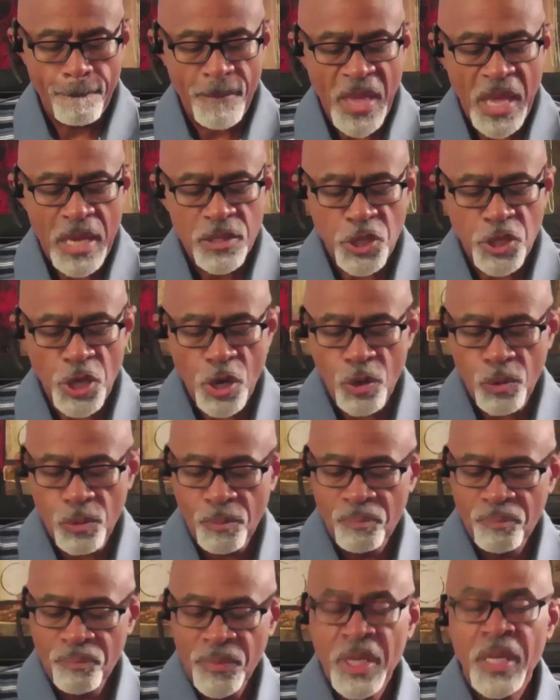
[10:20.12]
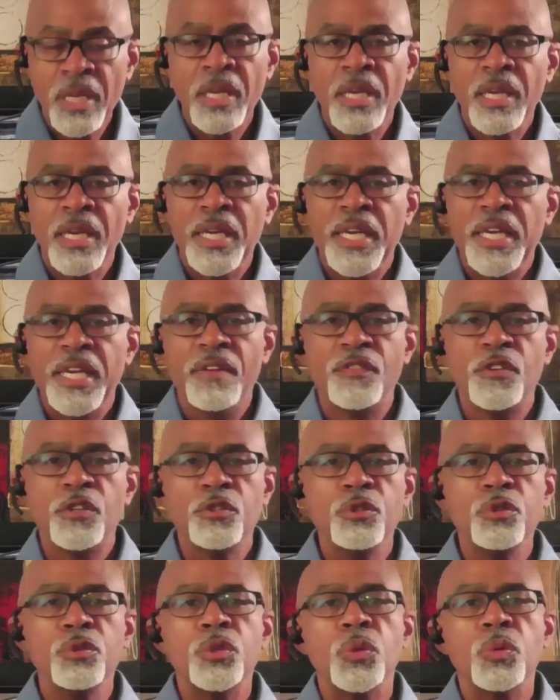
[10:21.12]
So, if you're
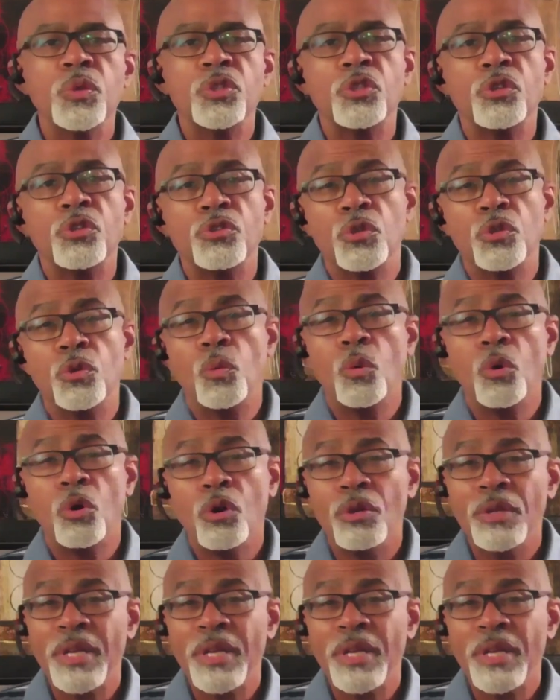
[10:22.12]
new to A Church in a World,